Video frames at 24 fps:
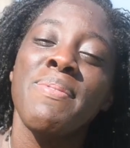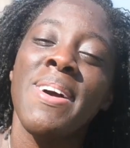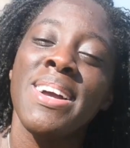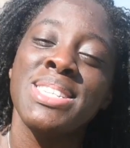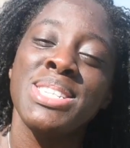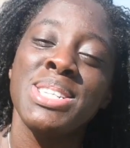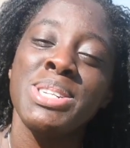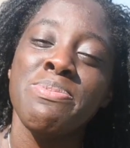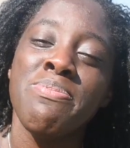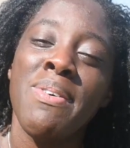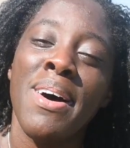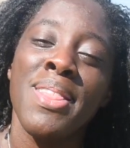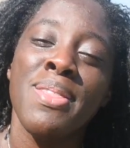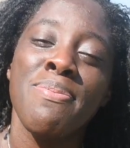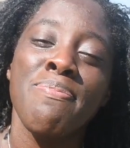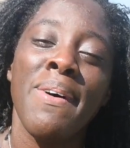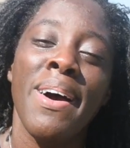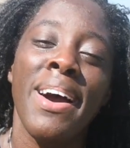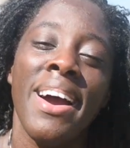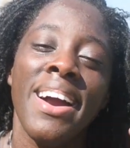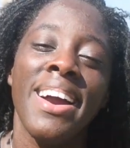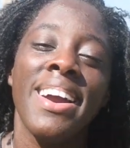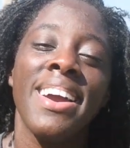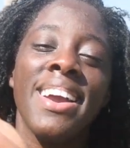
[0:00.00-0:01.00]
my two month
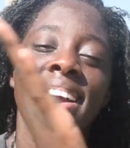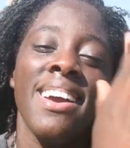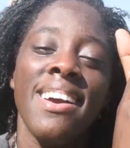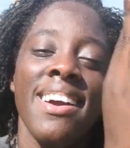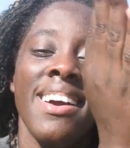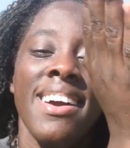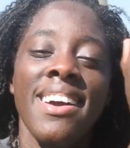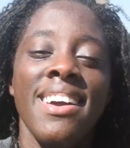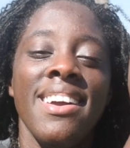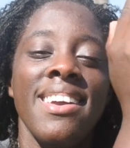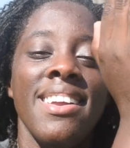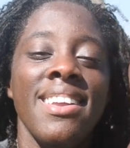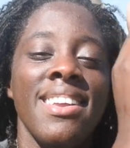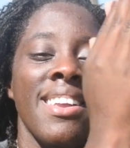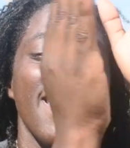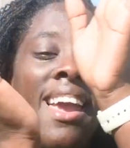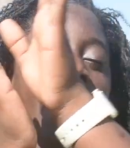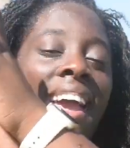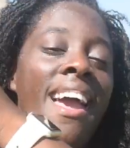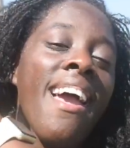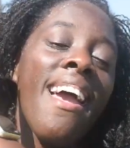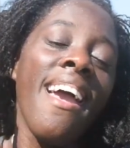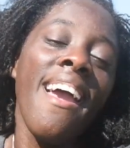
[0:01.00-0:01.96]
mark yay